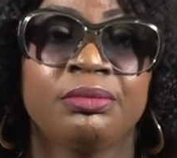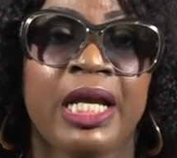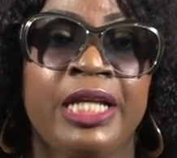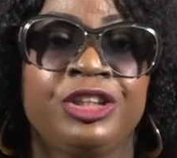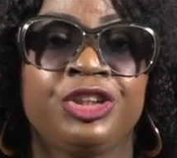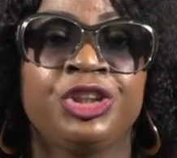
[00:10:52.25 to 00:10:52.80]

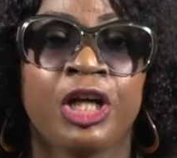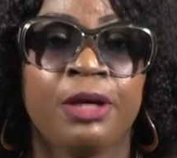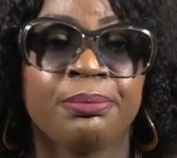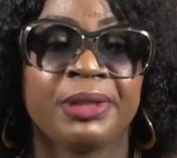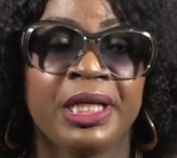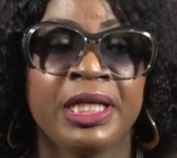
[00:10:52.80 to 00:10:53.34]
it's
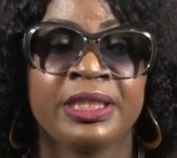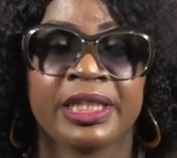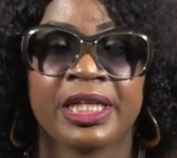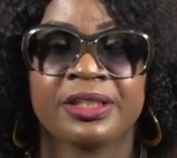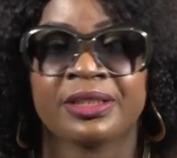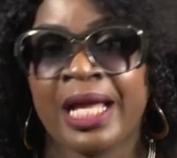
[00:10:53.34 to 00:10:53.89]
jump, it's
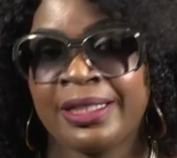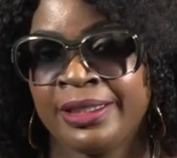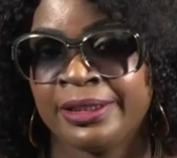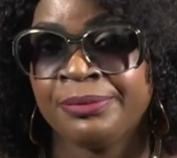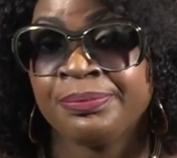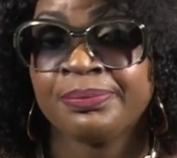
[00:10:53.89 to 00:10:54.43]
kickstarted,
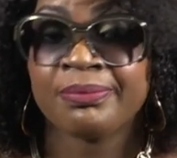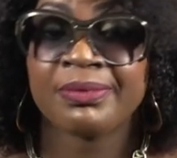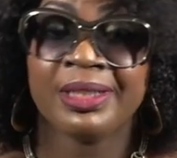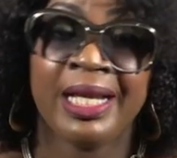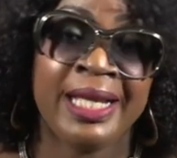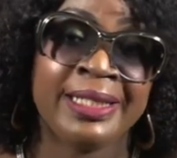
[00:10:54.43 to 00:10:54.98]

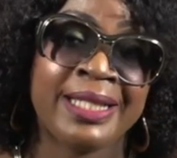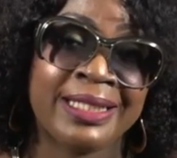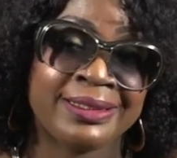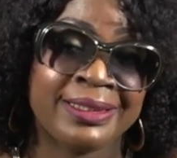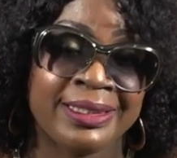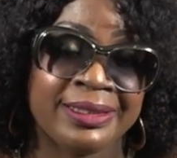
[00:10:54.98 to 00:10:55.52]
and
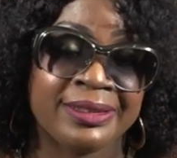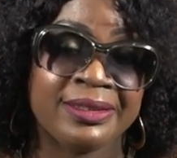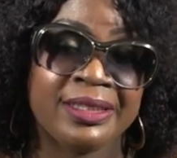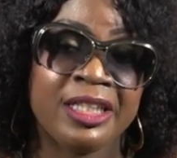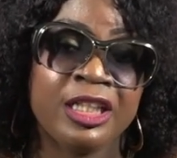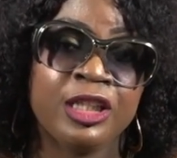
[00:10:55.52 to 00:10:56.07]
that's it.
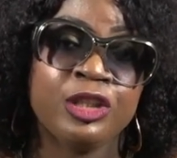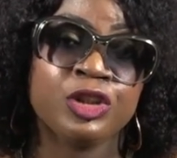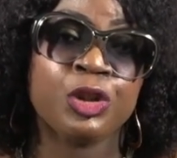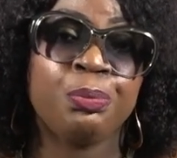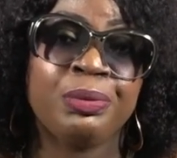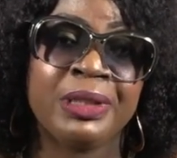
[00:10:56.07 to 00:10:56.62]

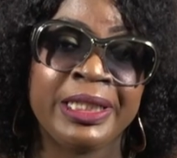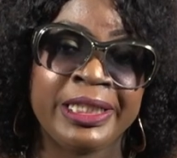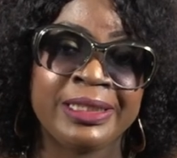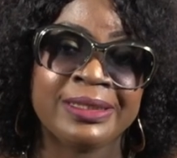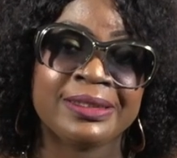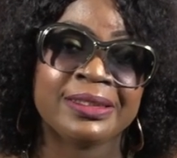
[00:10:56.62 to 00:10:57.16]
So
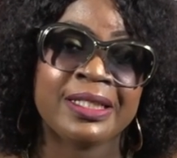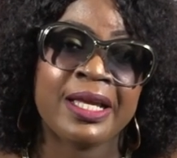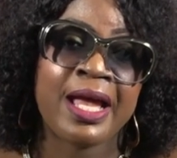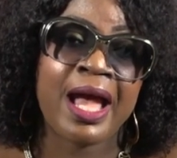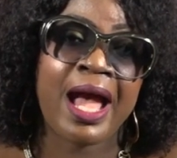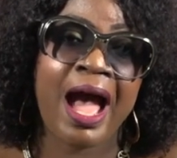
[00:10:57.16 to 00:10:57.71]
please,
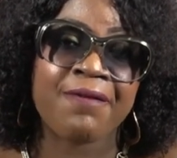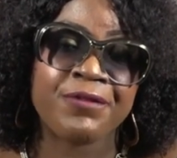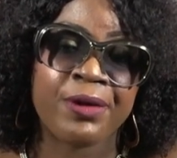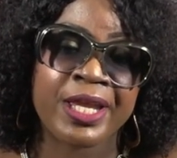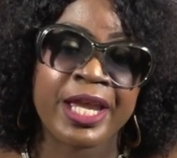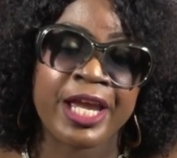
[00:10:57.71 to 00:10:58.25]
have
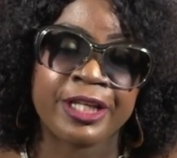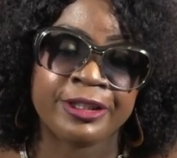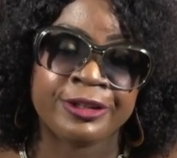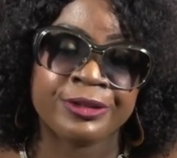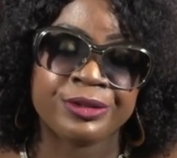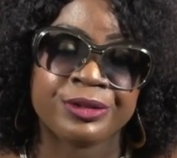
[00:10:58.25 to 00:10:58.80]
your
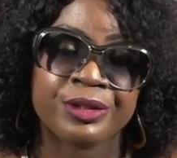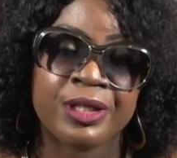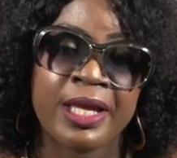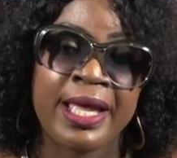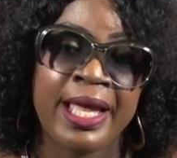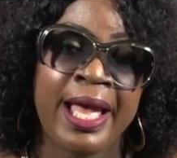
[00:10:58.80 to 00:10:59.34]
inhalers
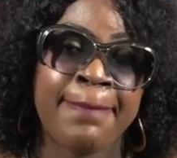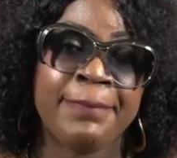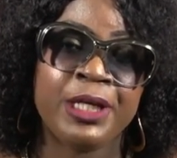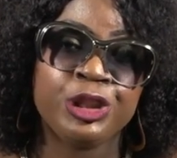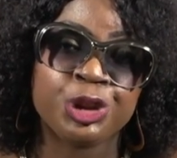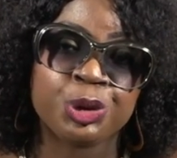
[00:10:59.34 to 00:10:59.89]
and
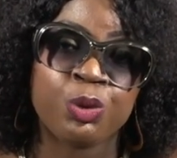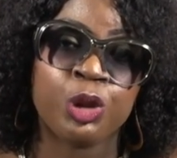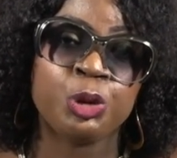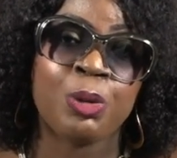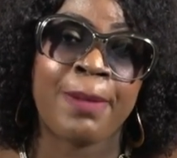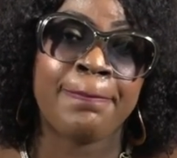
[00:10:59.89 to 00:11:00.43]
make sure
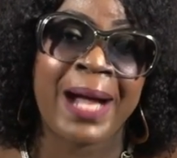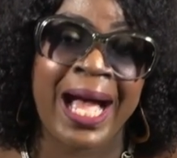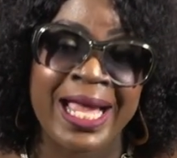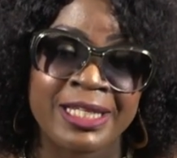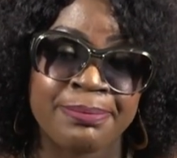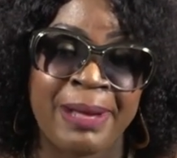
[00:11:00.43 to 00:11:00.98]
you
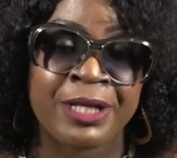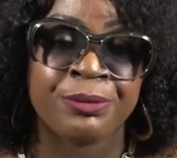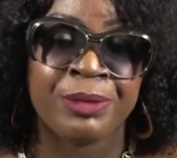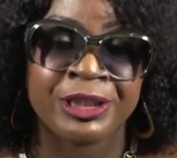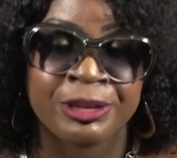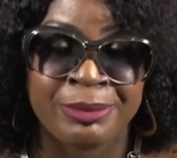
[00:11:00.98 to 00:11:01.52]
abide by your
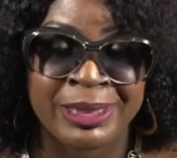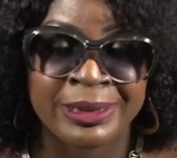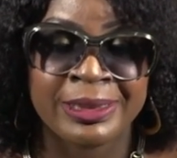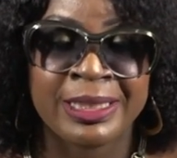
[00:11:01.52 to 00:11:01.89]
regimen.